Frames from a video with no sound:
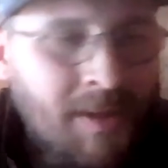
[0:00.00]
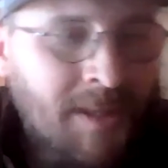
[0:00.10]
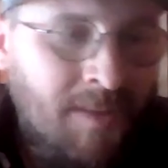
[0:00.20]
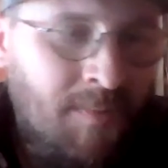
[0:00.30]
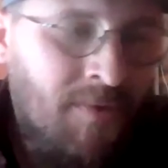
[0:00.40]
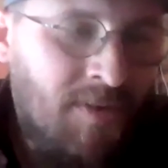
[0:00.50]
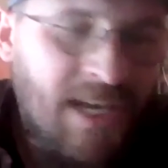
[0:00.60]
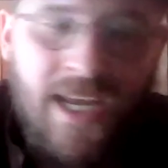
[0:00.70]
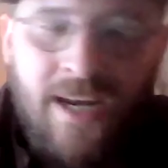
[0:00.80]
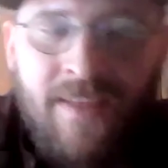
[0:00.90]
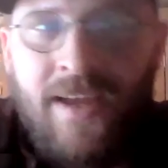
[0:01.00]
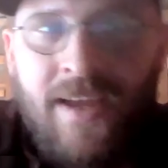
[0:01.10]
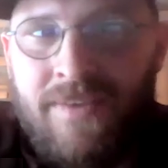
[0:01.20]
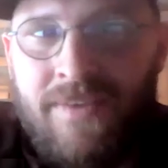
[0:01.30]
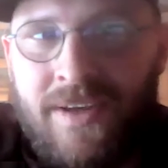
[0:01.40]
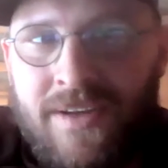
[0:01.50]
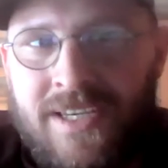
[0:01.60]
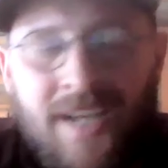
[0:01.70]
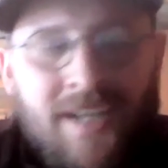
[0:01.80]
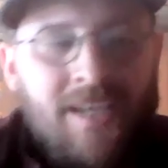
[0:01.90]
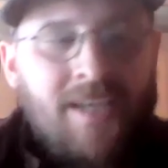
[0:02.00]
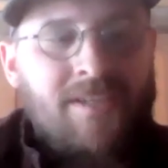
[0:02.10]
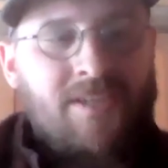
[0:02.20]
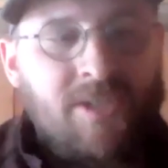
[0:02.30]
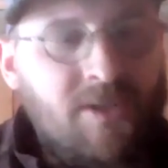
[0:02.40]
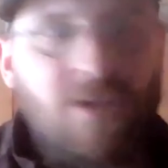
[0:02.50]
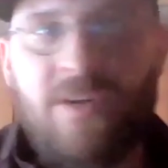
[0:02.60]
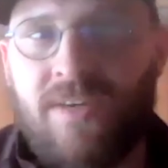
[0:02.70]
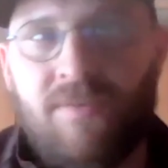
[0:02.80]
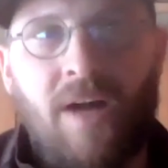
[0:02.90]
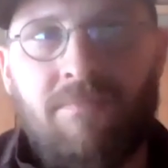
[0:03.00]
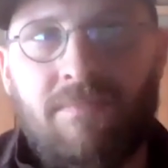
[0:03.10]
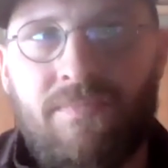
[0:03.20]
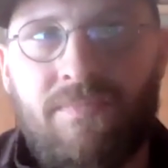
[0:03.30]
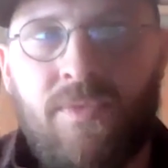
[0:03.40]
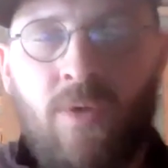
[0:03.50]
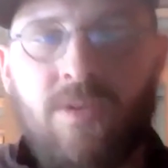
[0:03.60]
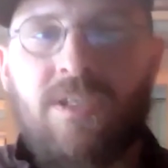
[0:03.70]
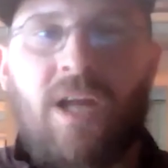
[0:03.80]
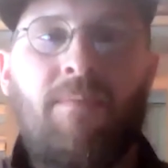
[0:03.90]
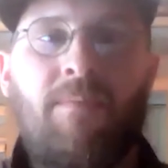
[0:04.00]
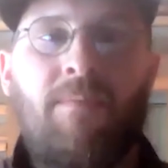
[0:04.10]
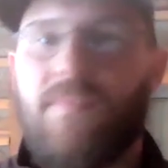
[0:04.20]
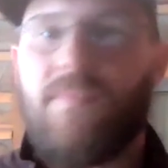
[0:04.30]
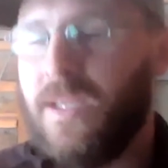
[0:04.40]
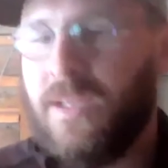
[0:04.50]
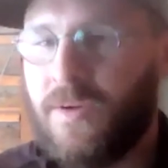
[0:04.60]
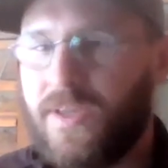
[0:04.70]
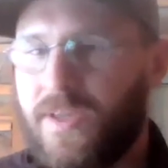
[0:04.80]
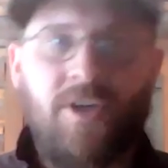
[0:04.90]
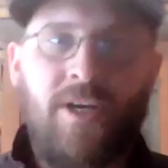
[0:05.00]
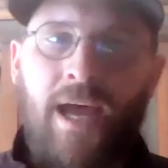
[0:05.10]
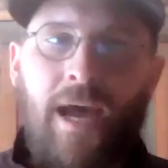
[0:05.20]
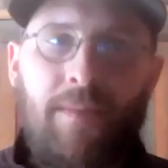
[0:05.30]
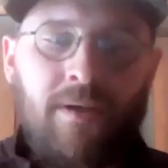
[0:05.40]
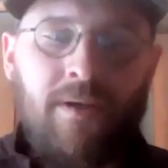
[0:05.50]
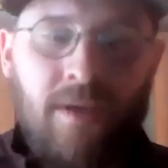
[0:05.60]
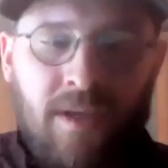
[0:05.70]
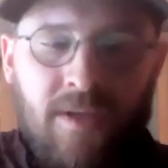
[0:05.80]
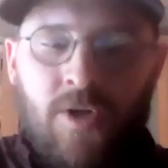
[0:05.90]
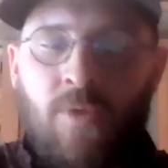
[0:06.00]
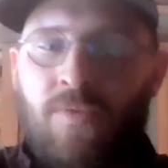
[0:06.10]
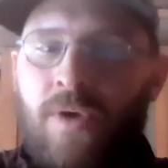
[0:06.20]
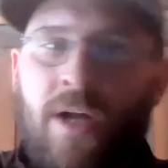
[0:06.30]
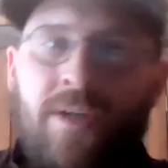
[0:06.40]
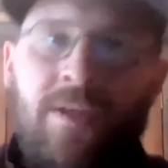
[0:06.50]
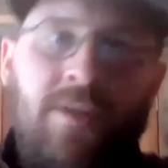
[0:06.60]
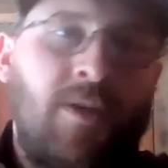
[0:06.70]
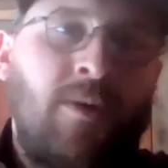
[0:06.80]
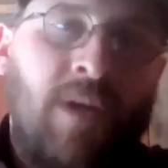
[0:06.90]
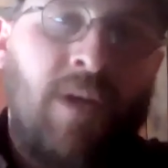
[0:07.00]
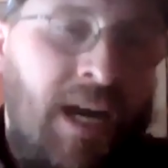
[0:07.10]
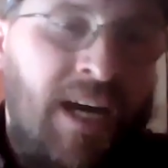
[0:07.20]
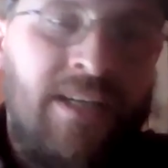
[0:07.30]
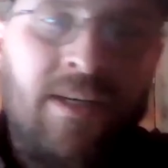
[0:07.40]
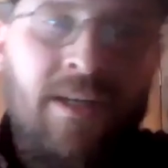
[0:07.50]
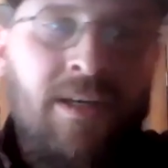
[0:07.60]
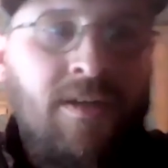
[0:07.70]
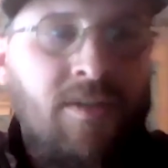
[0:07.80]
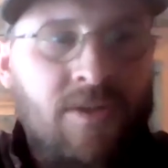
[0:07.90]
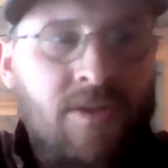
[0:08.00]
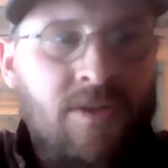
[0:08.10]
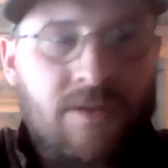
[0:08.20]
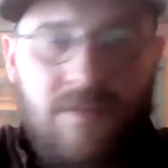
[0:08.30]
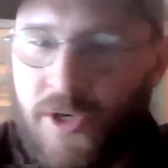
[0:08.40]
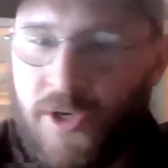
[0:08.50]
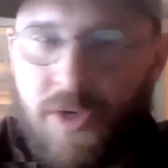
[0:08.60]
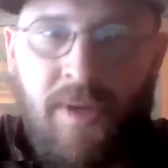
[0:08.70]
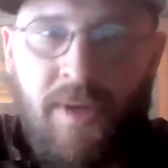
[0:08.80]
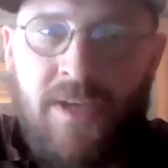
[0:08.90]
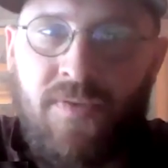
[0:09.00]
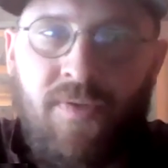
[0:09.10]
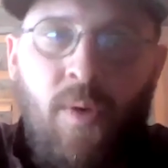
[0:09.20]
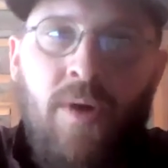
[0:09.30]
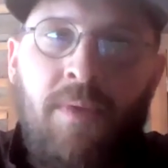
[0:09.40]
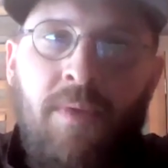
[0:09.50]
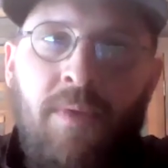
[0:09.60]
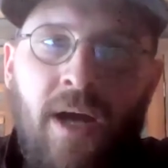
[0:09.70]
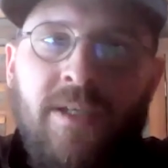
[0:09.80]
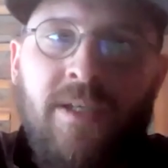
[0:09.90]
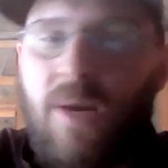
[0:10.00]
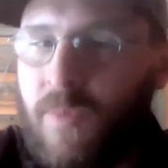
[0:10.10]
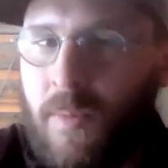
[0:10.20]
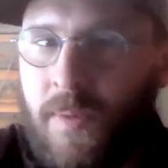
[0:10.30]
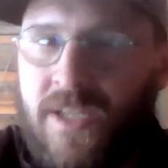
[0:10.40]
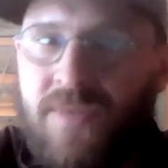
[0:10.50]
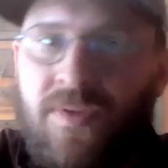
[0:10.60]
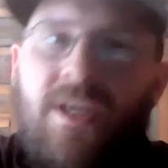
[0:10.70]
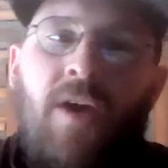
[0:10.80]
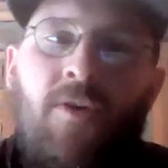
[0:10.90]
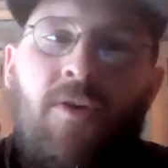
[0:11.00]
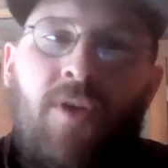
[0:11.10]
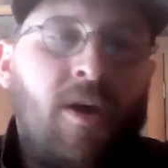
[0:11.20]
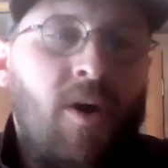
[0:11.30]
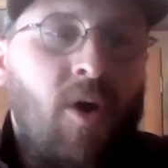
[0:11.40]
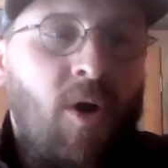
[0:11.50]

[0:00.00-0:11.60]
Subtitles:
mean, if you take anything out of it, Ziana, is just don't give up. Don't stop. Things are going to happen. Don't run. Don't hide. Put your best foot forward. Be honest. Come from a place of integrity.